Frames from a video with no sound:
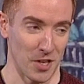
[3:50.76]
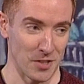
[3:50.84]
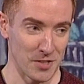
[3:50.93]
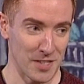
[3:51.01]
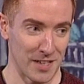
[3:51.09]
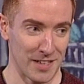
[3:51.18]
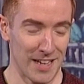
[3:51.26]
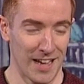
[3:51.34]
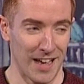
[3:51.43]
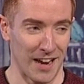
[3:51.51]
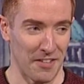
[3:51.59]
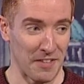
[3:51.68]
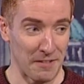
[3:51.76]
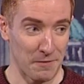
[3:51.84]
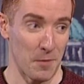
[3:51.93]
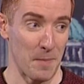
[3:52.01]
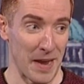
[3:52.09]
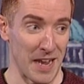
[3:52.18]
Johnson. And I think
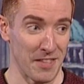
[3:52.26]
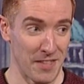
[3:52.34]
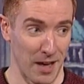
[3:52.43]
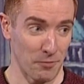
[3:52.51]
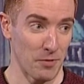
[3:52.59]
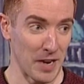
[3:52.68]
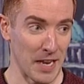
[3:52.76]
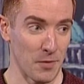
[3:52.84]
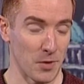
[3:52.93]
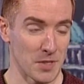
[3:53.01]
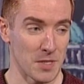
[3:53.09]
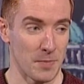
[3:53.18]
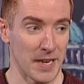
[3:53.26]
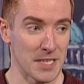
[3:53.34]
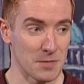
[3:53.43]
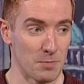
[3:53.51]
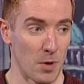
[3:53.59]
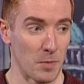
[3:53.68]
for me, that really was the
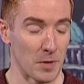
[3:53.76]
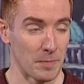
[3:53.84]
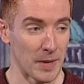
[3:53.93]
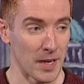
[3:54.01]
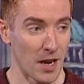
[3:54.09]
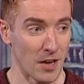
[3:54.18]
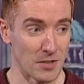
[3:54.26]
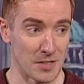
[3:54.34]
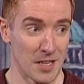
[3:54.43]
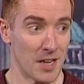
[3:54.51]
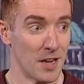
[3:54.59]
biggest moment, because